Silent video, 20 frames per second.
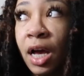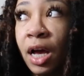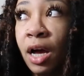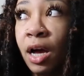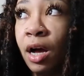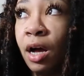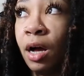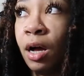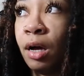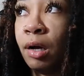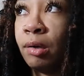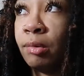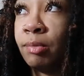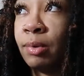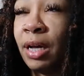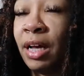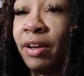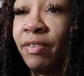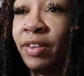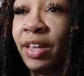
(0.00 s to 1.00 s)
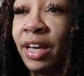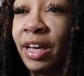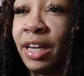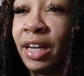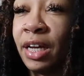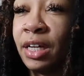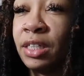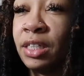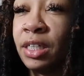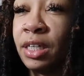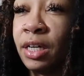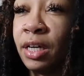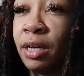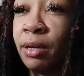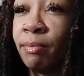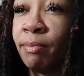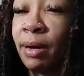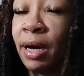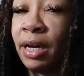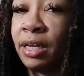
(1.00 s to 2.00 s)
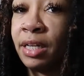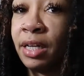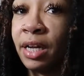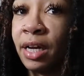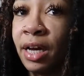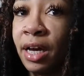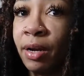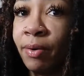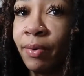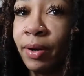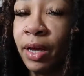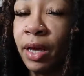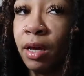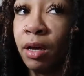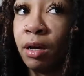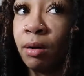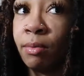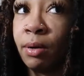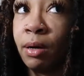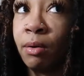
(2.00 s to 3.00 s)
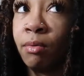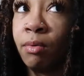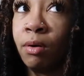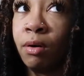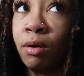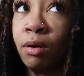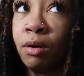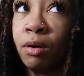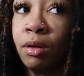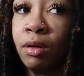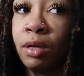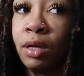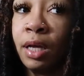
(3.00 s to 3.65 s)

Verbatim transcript: um i have like an idea in mind that i kind of want to hang on my wall